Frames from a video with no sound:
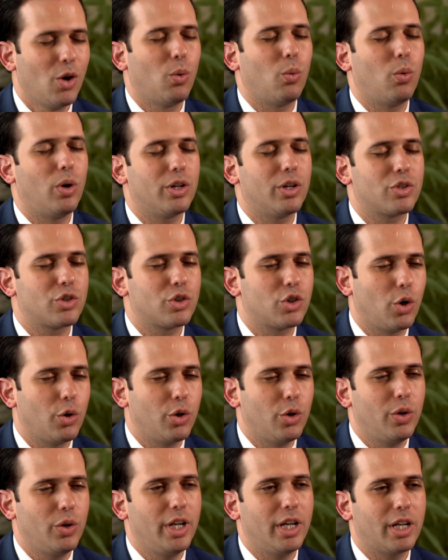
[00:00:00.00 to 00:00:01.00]
What is so
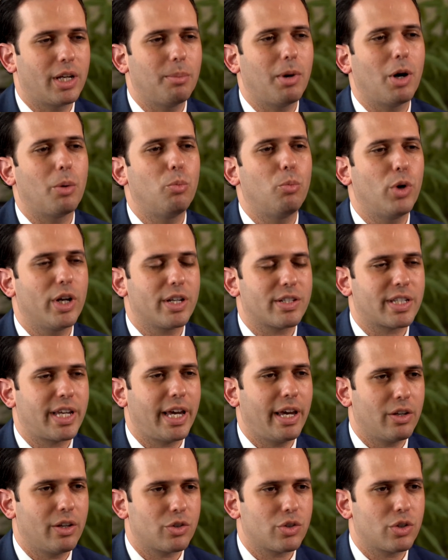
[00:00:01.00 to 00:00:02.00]
unique about breast
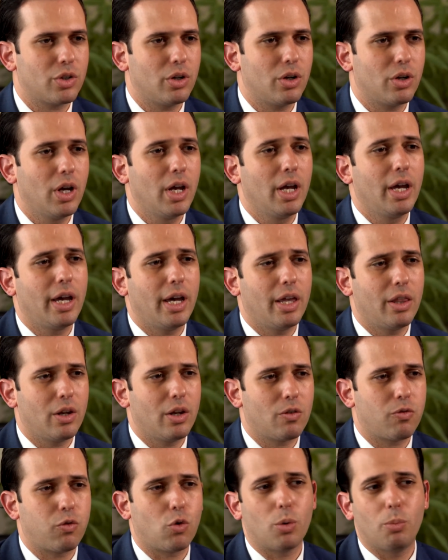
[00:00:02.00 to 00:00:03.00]
cancer, and
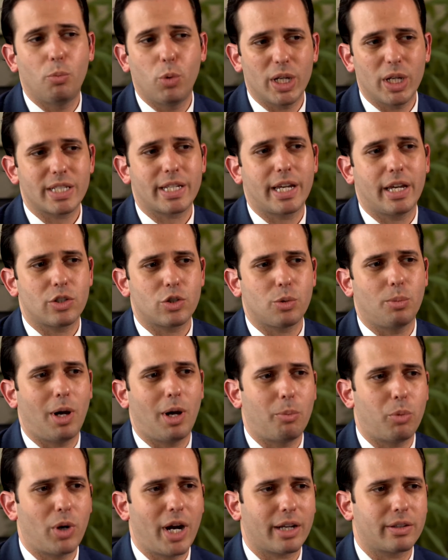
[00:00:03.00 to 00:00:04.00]
therefore breast cancer
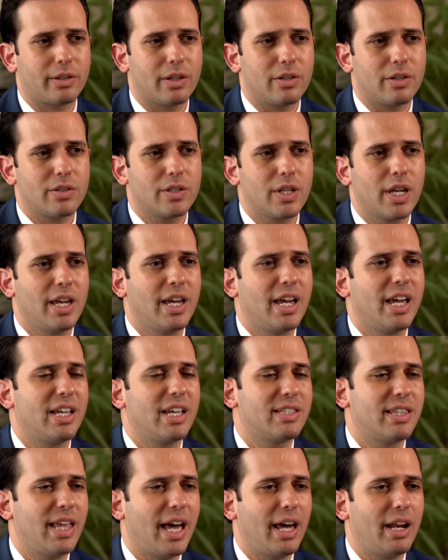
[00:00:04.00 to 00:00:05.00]
malpractice,
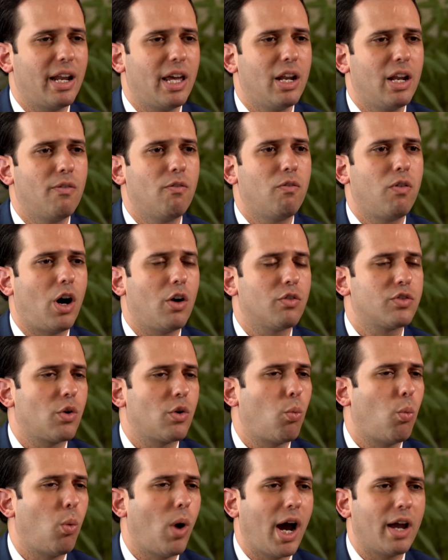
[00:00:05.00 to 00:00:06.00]
is that it involves a
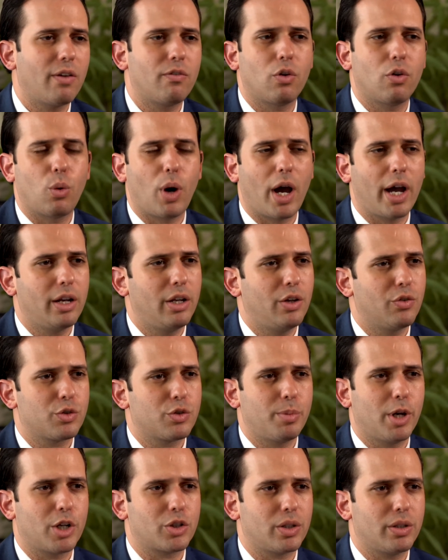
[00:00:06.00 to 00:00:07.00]
wide variety of
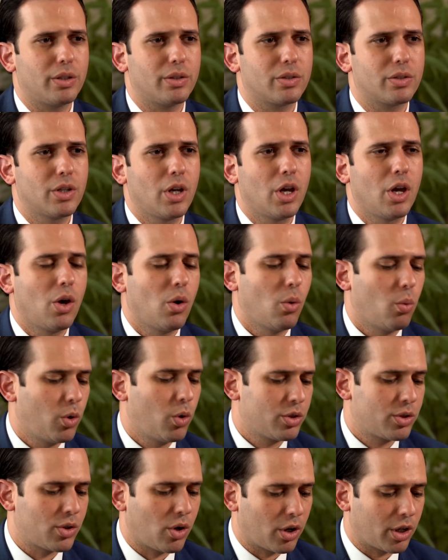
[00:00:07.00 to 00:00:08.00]
specialists. We're
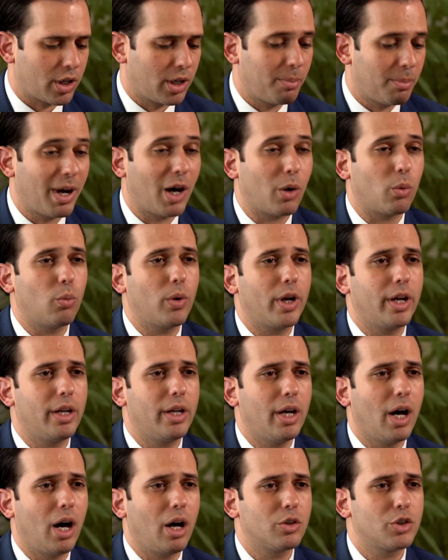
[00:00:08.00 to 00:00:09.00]
talking about
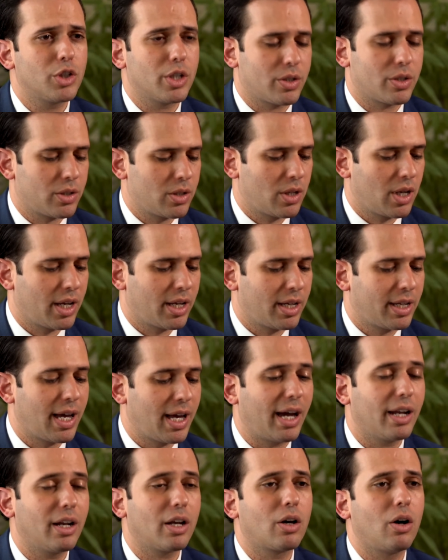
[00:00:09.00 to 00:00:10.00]
radiologists,
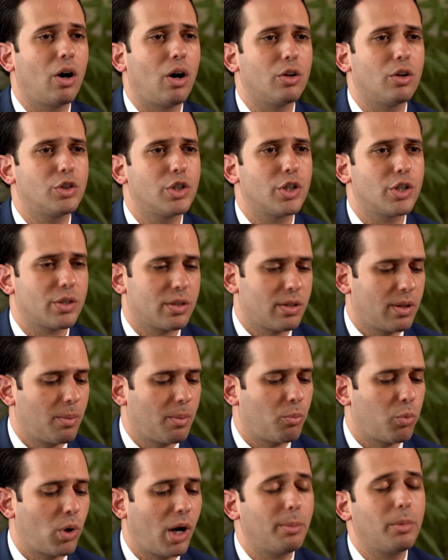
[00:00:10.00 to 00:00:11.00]
gynecologists,
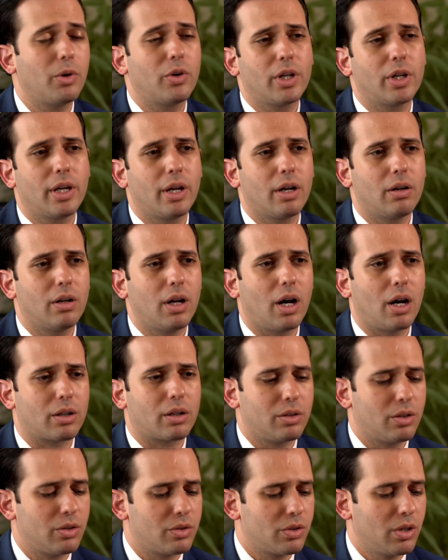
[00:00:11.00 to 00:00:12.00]
primary care
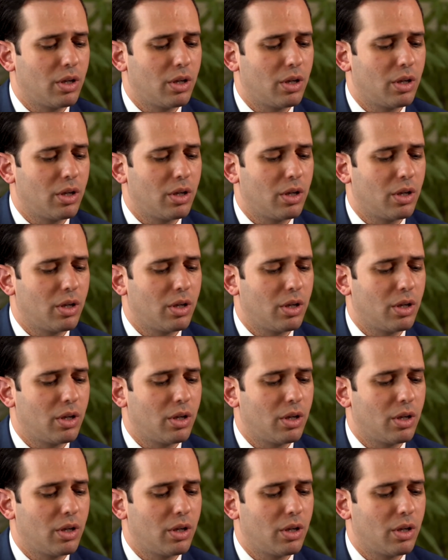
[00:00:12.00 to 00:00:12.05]
doctors,